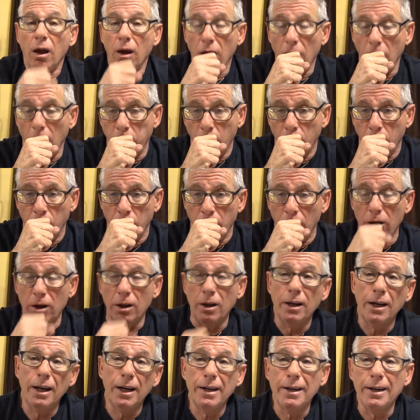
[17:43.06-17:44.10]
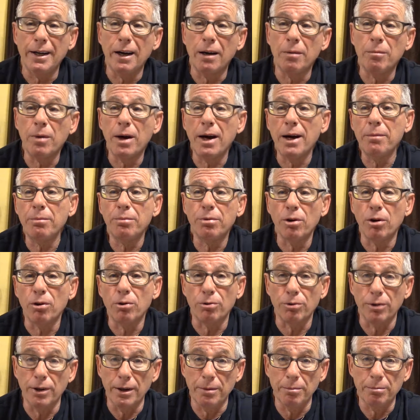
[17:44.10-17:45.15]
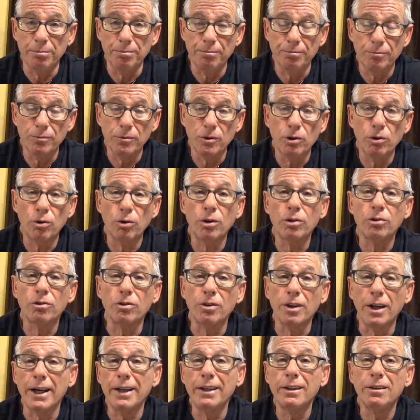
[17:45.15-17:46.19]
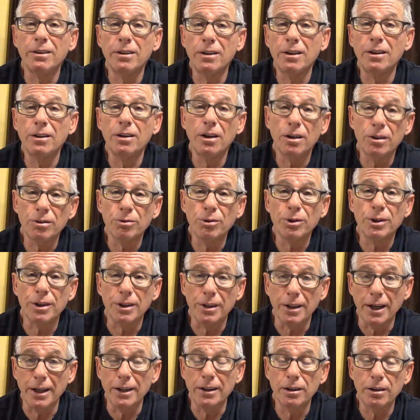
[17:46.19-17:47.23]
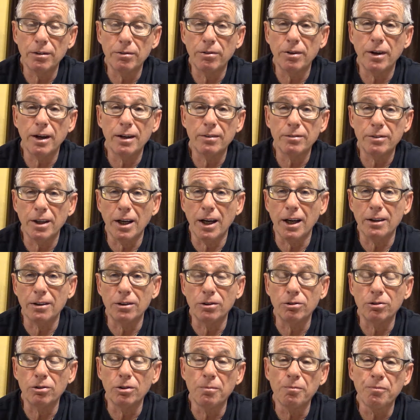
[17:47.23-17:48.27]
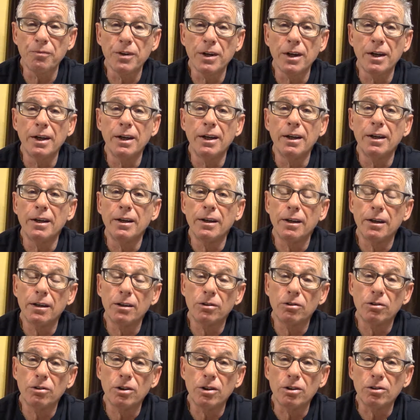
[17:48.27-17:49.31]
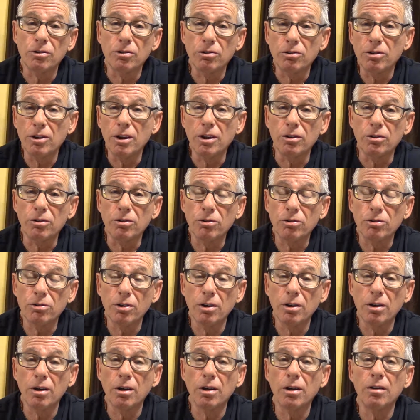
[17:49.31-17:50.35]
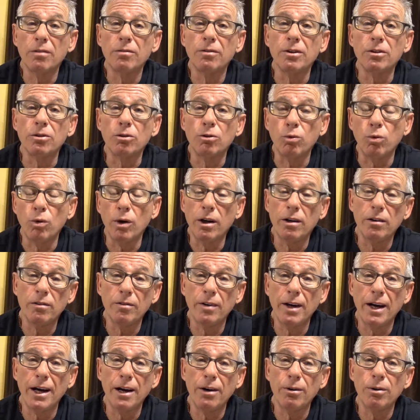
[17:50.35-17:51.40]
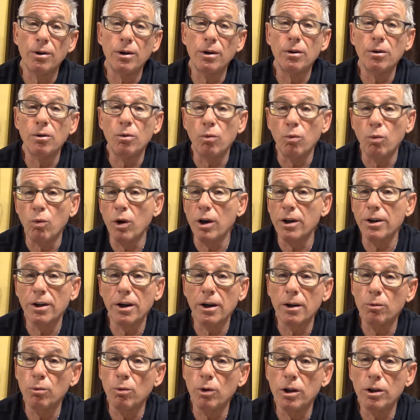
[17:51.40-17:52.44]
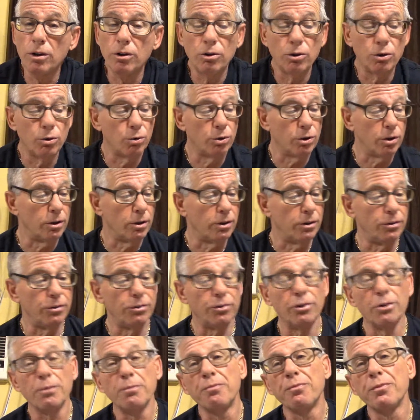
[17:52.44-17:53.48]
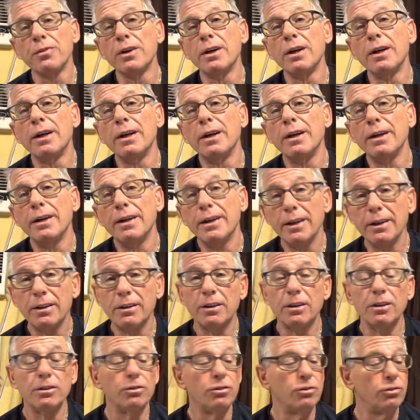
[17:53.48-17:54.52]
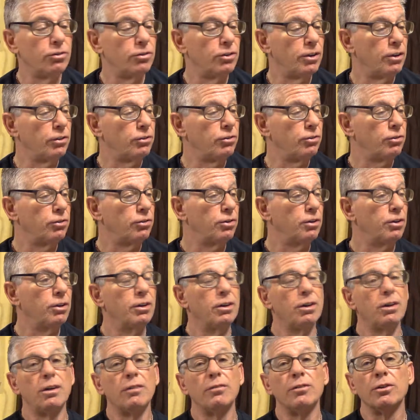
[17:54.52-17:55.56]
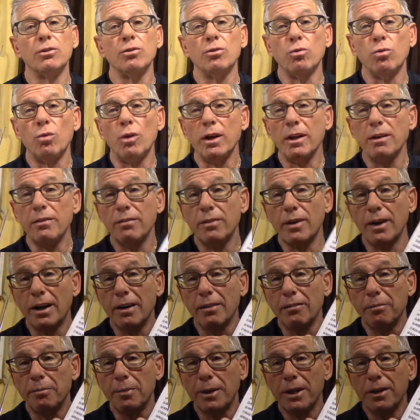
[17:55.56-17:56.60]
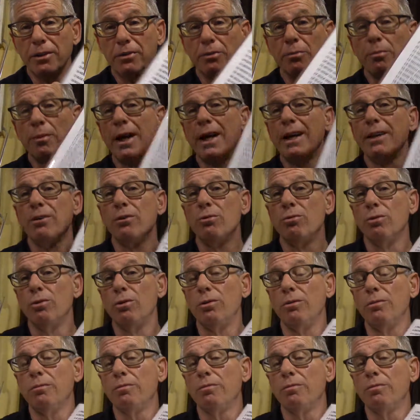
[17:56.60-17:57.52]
Anyhow, my program costs $1,995. It consists of a 12-hour one-on-one tutelage. It consists of a 25-page manual,